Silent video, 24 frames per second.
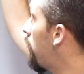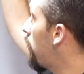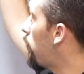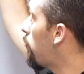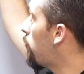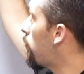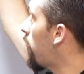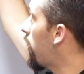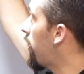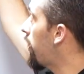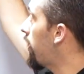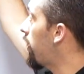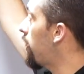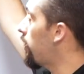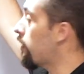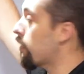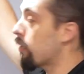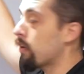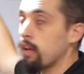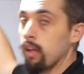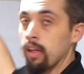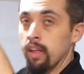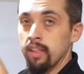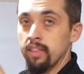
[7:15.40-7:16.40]
right
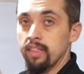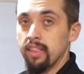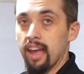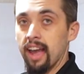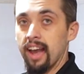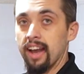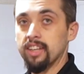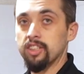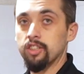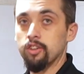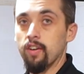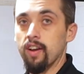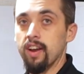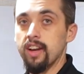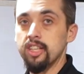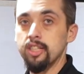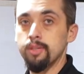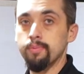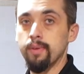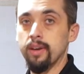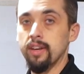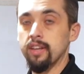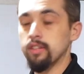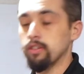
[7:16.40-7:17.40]
here the extra
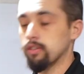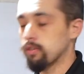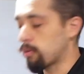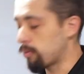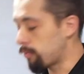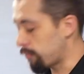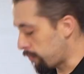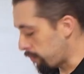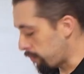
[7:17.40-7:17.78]
headspace. So